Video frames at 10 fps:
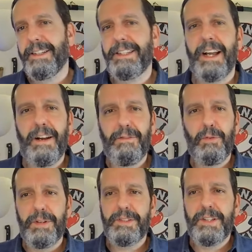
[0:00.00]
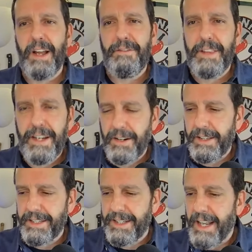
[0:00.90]
It's on everyone's knife of the year
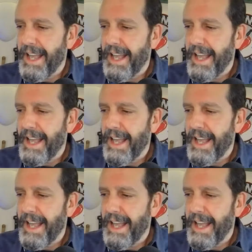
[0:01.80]
list.